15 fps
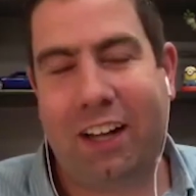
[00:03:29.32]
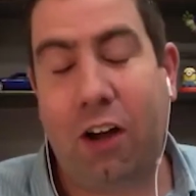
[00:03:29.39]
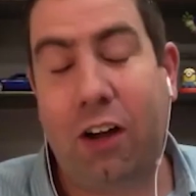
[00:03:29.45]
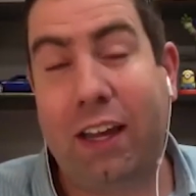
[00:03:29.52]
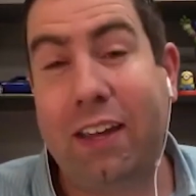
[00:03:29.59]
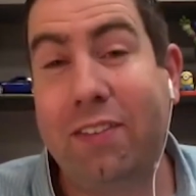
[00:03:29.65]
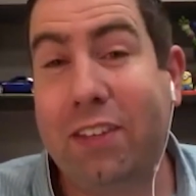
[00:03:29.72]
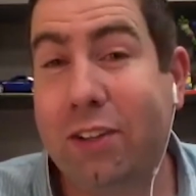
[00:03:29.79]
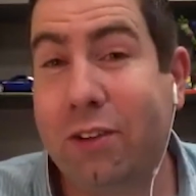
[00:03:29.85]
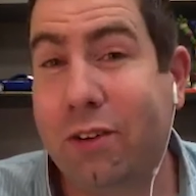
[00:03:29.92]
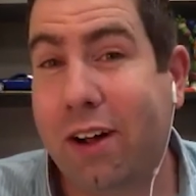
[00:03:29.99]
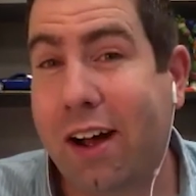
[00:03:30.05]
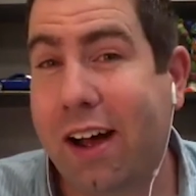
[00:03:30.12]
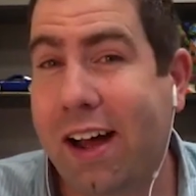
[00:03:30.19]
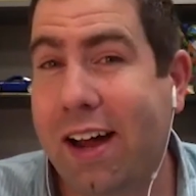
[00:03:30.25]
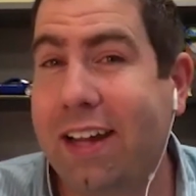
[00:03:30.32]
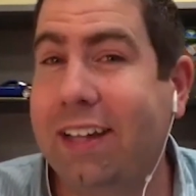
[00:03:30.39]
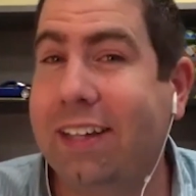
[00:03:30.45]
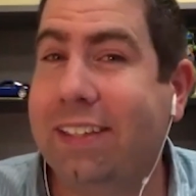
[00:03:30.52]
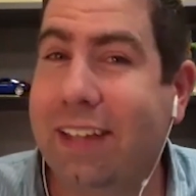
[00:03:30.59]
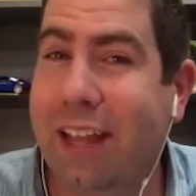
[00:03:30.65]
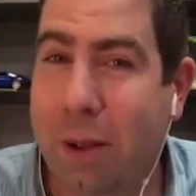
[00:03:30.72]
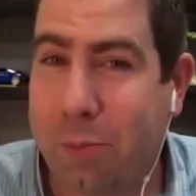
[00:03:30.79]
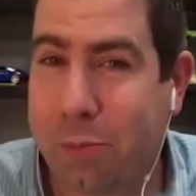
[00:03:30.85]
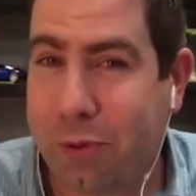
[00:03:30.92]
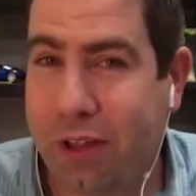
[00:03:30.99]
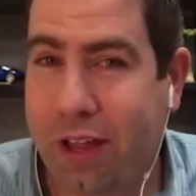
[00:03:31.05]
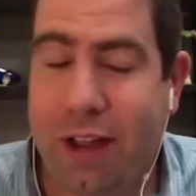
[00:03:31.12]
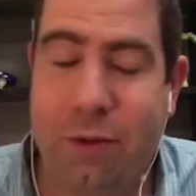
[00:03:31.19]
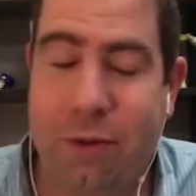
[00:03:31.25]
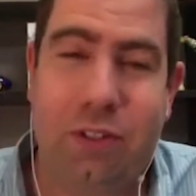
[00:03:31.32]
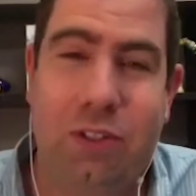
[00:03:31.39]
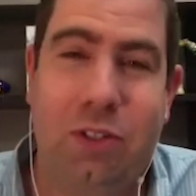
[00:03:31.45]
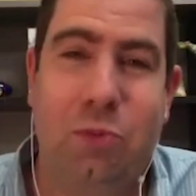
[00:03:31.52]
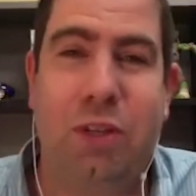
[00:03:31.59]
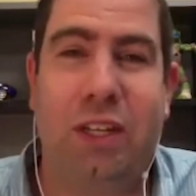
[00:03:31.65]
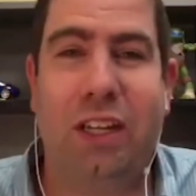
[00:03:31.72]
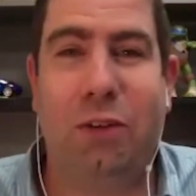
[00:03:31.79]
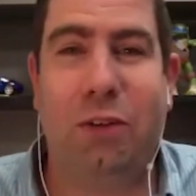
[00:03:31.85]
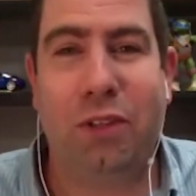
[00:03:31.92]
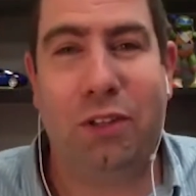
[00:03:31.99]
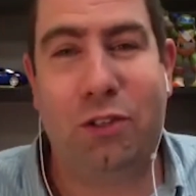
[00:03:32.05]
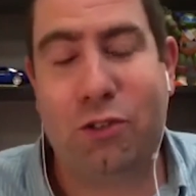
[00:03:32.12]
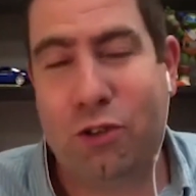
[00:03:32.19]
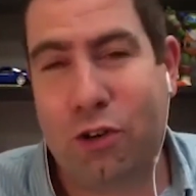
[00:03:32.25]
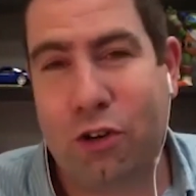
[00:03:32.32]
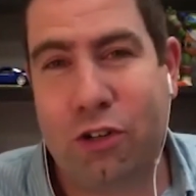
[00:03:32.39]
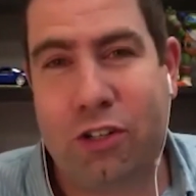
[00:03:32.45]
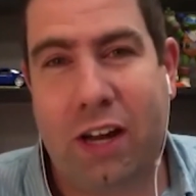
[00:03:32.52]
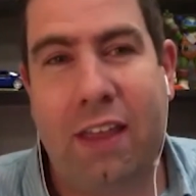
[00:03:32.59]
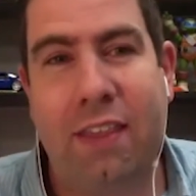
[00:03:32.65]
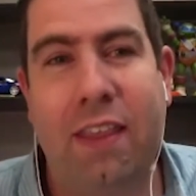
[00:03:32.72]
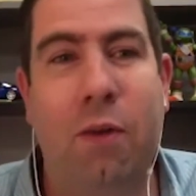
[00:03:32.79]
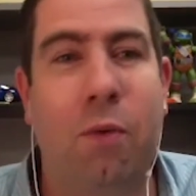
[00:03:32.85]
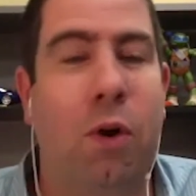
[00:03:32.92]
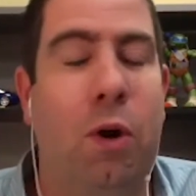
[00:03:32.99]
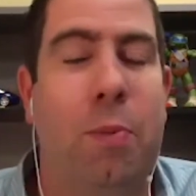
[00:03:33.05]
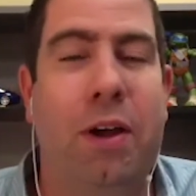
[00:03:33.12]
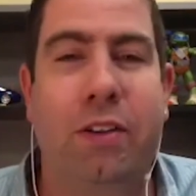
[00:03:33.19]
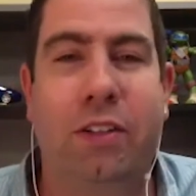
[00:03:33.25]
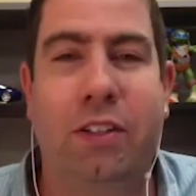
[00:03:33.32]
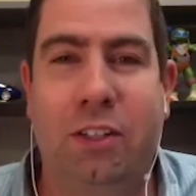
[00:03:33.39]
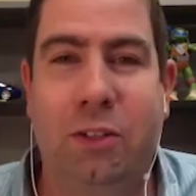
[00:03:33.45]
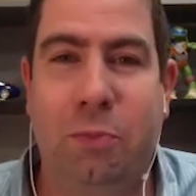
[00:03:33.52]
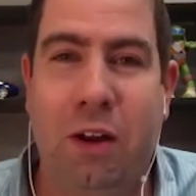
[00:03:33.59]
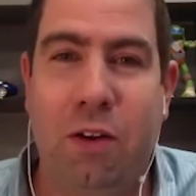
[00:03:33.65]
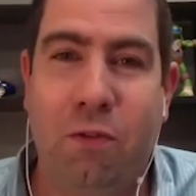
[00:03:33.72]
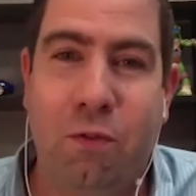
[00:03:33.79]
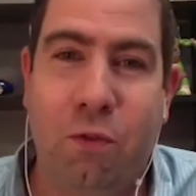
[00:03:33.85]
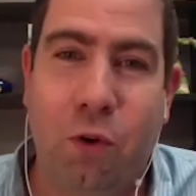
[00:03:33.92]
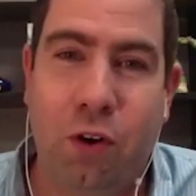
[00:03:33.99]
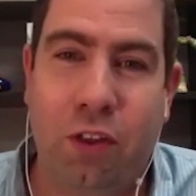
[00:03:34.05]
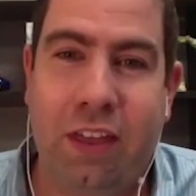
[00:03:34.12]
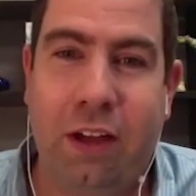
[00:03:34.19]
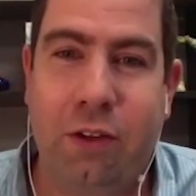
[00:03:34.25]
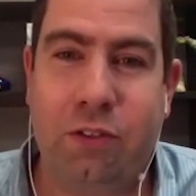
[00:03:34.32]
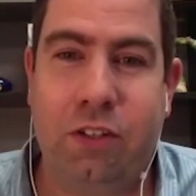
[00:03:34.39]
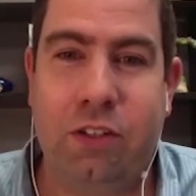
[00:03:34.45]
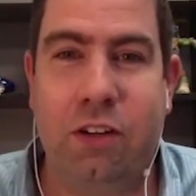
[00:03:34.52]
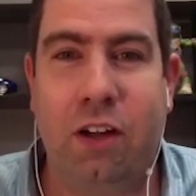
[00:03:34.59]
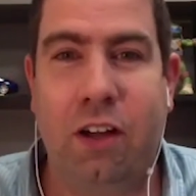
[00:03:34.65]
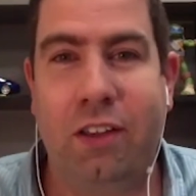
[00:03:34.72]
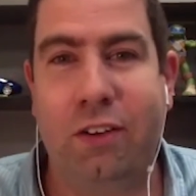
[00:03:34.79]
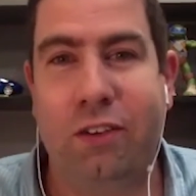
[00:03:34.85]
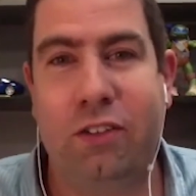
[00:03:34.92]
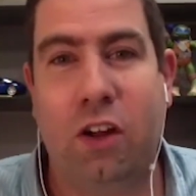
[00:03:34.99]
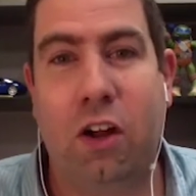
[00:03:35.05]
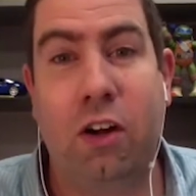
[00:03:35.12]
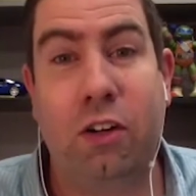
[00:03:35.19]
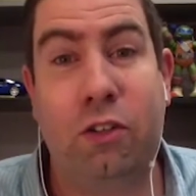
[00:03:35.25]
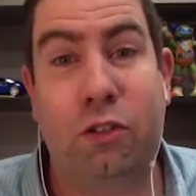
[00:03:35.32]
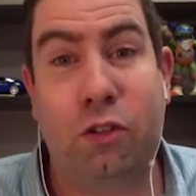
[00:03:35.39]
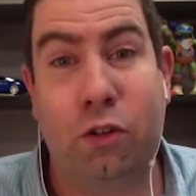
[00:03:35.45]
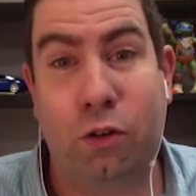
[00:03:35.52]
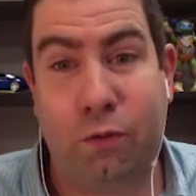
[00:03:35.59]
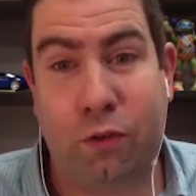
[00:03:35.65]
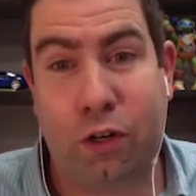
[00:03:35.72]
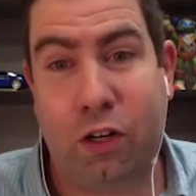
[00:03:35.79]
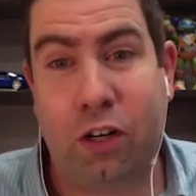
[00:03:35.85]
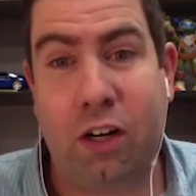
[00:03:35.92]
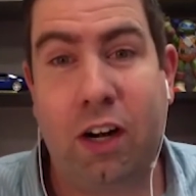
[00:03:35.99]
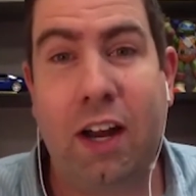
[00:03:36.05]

I'll give you an example. I was speaking with a church and they were about to spend $4,000 on a server.